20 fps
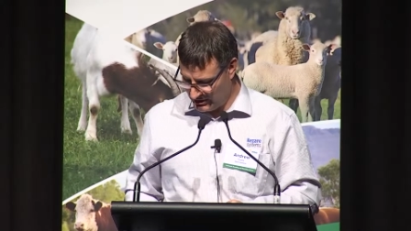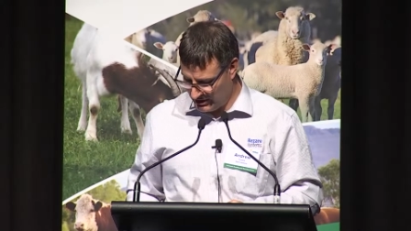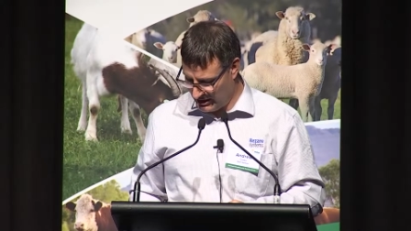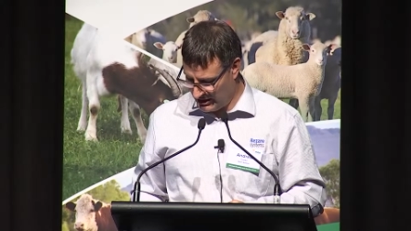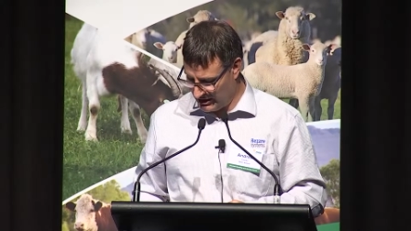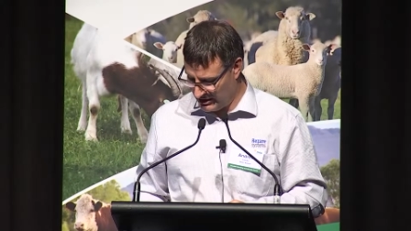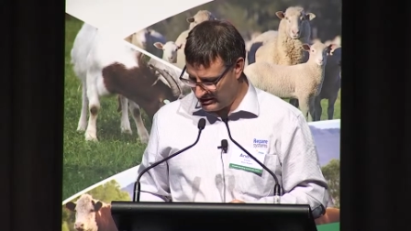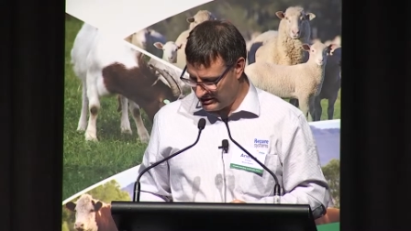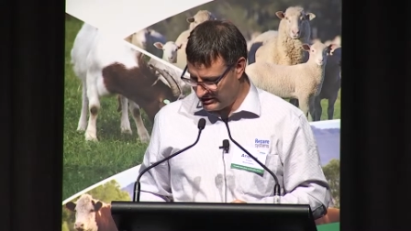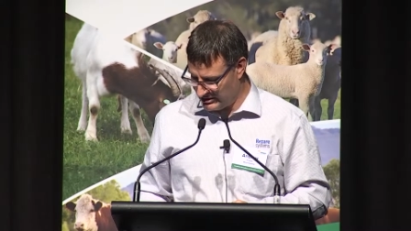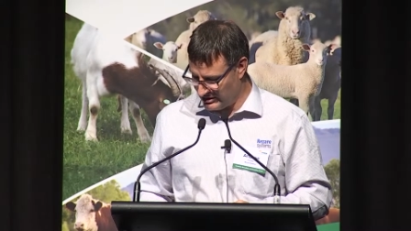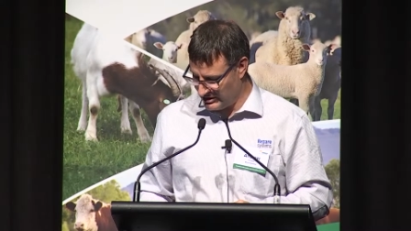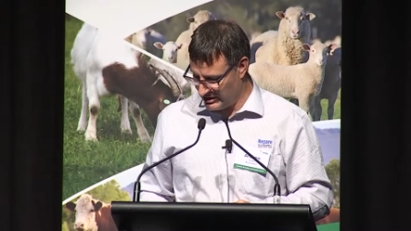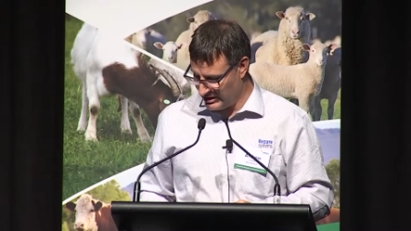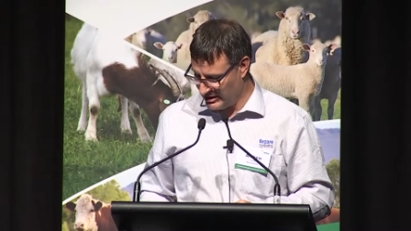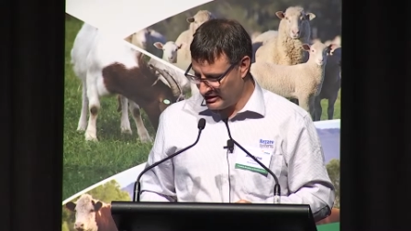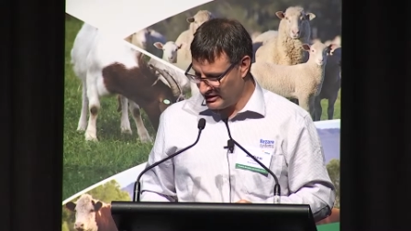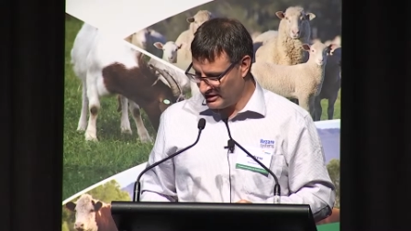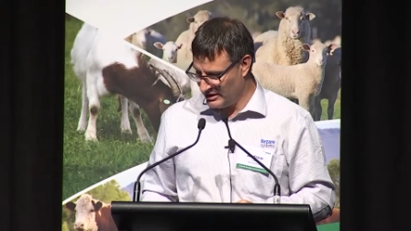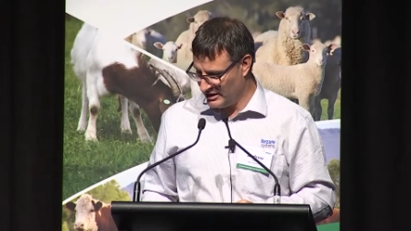And, and,
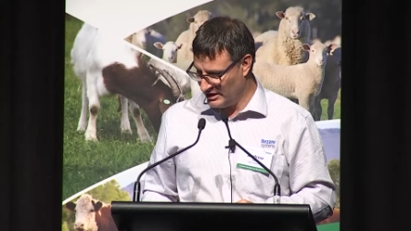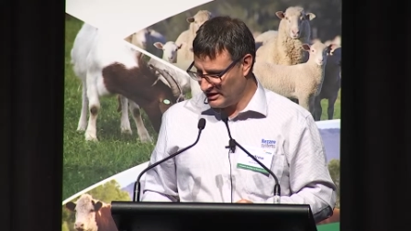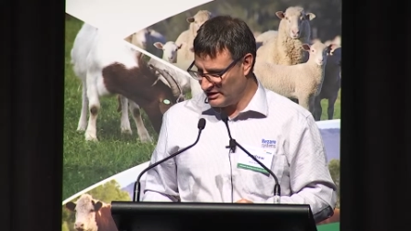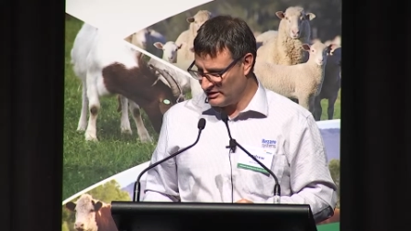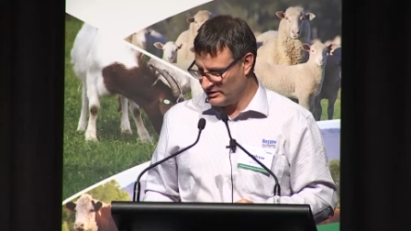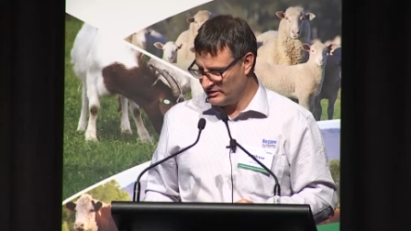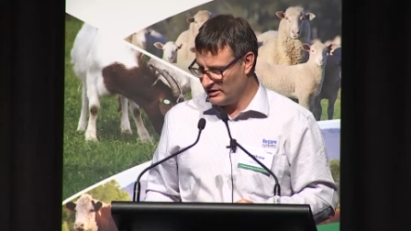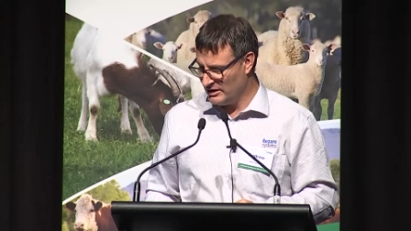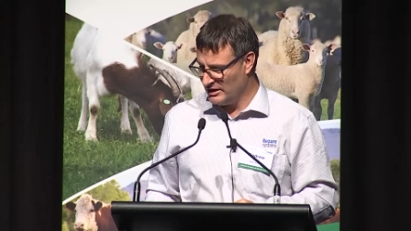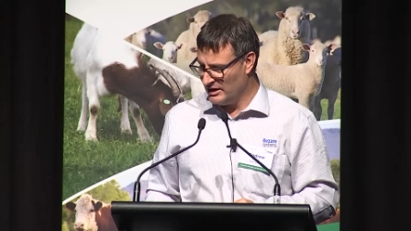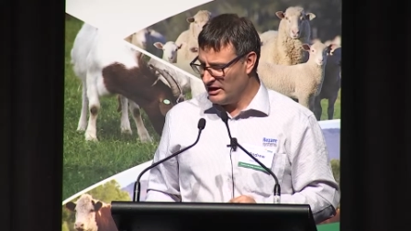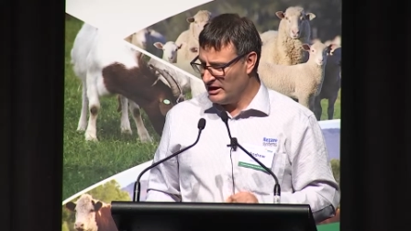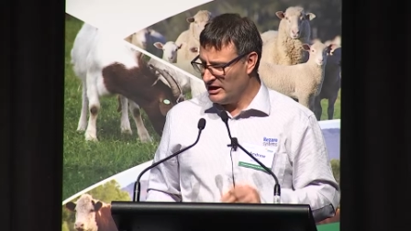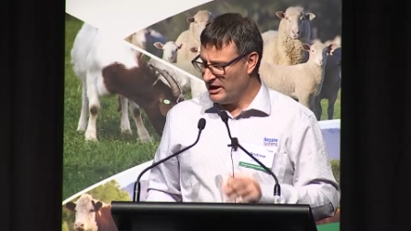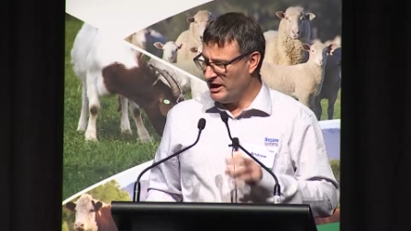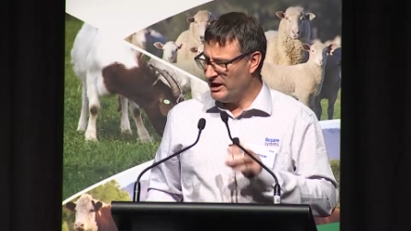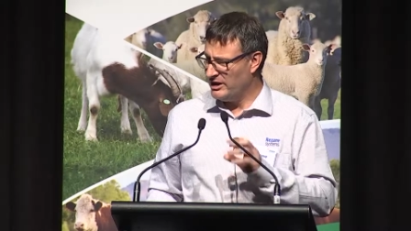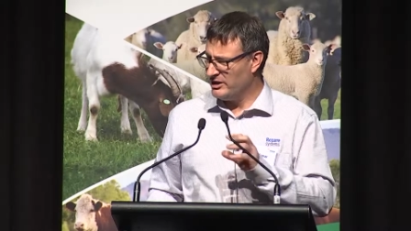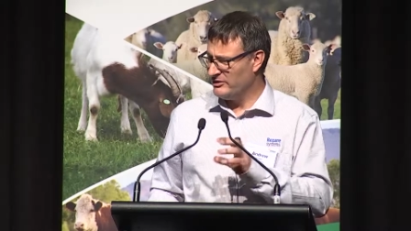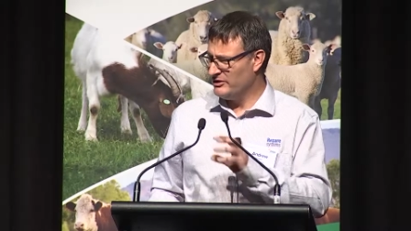uh, and,
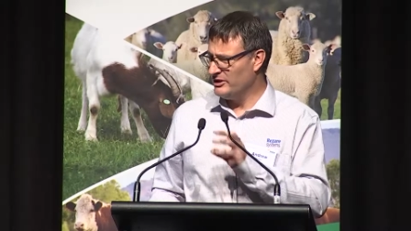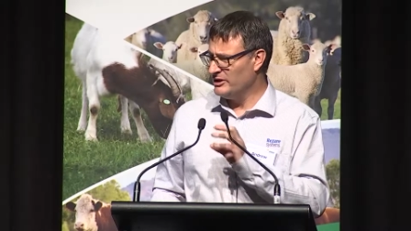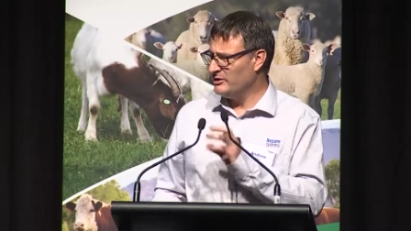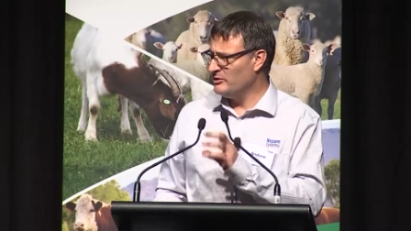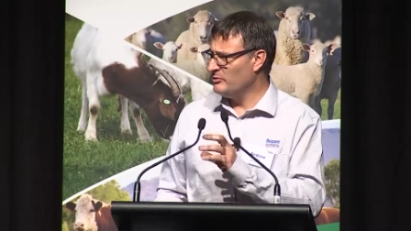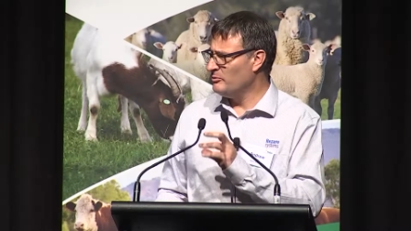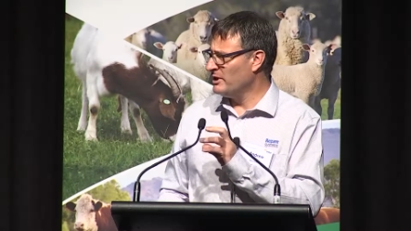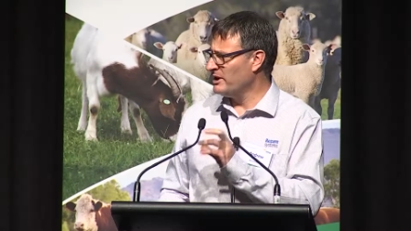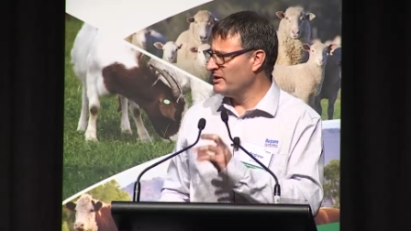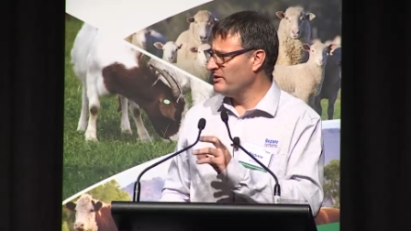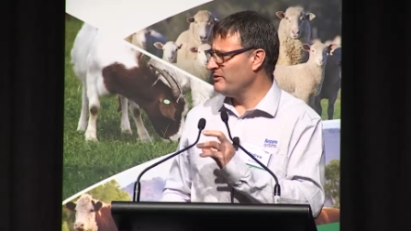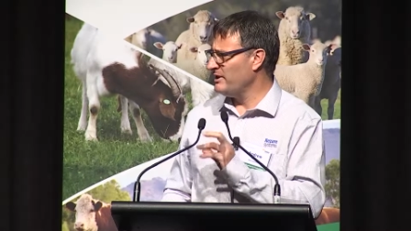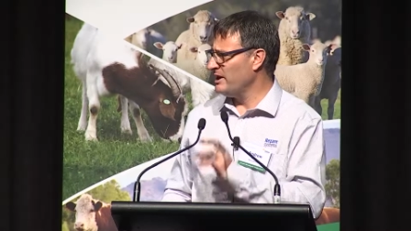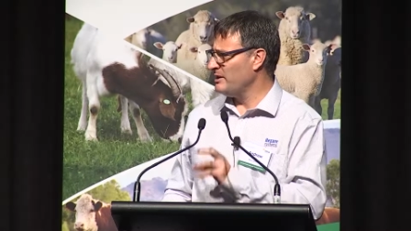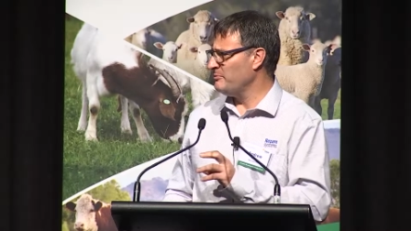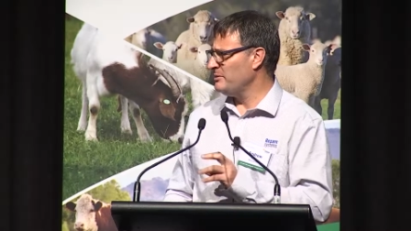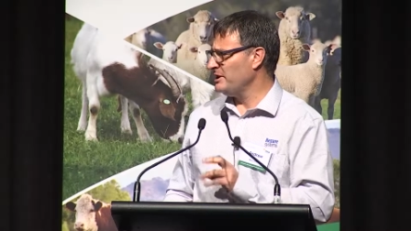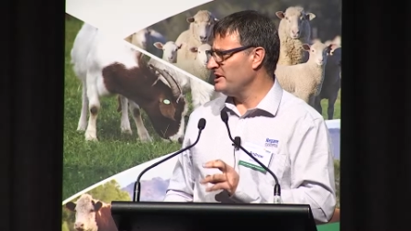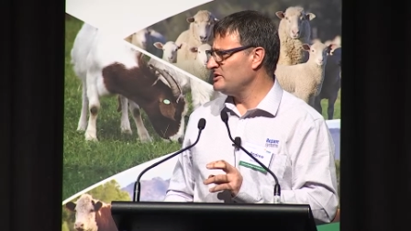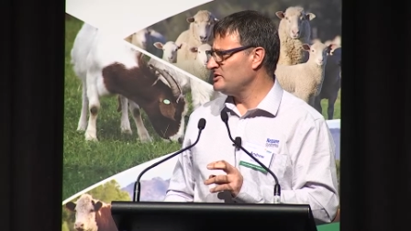and I think one of our
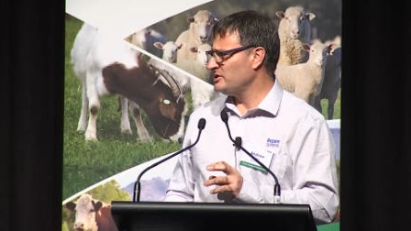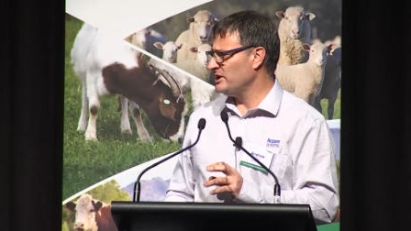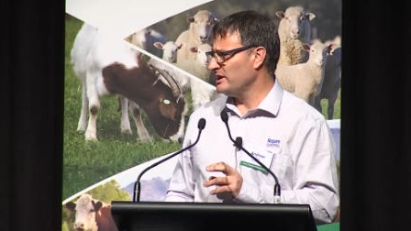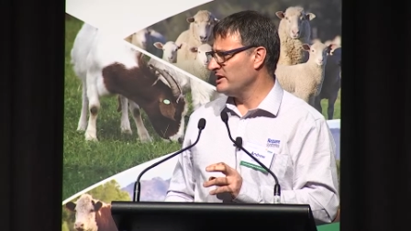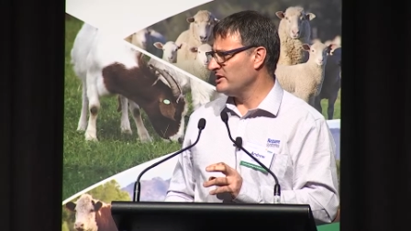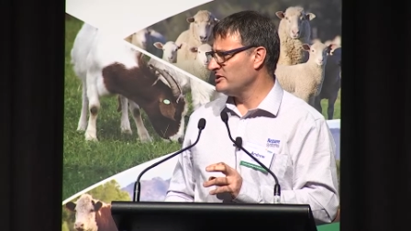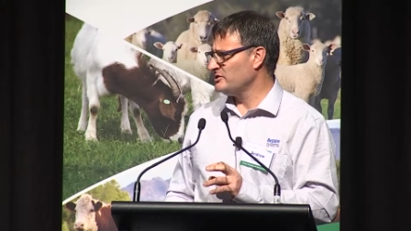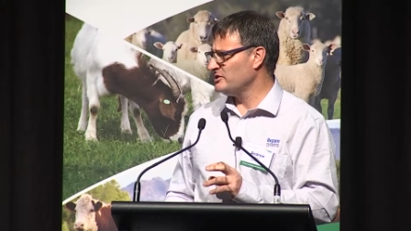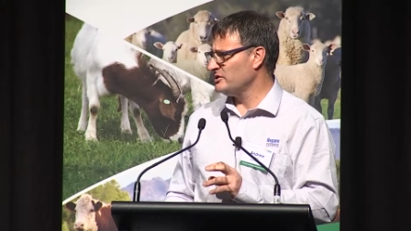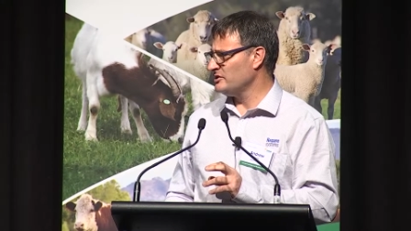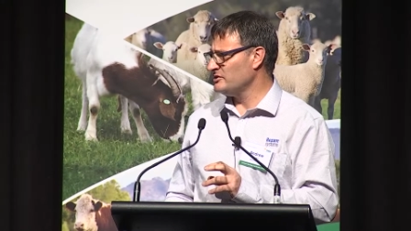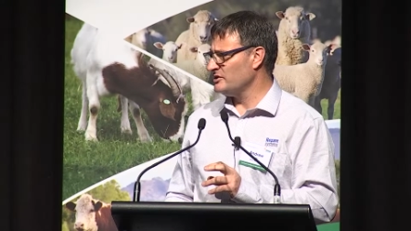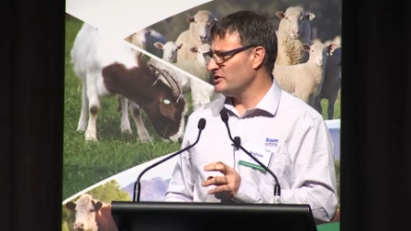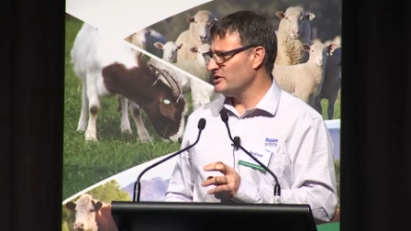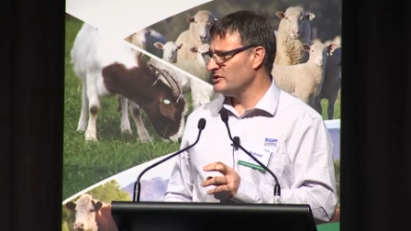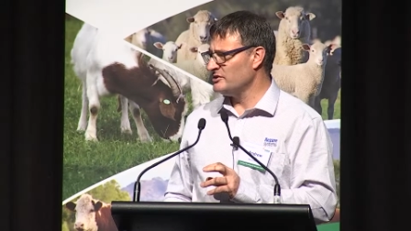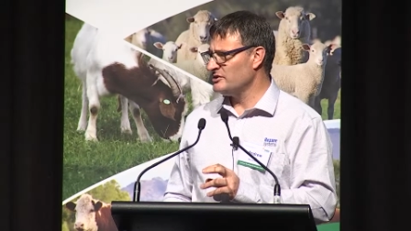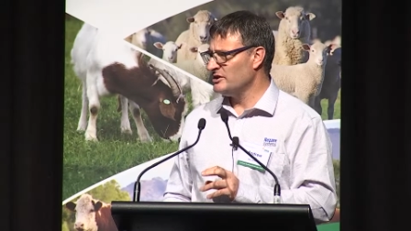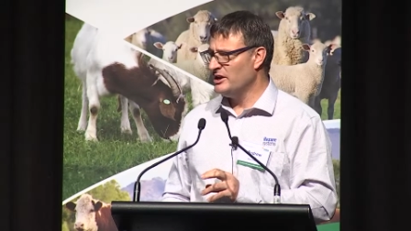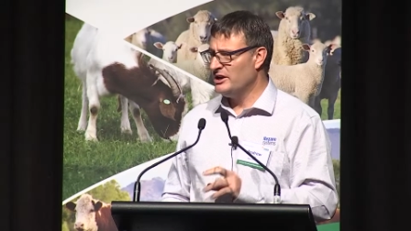big challenges
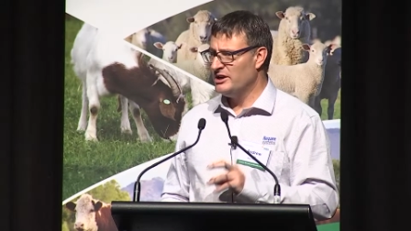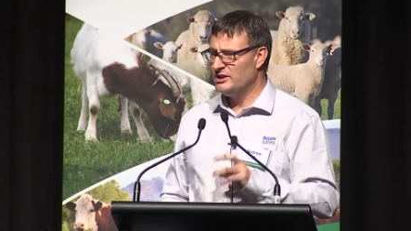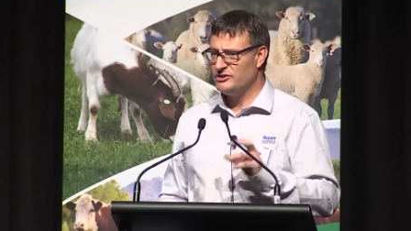is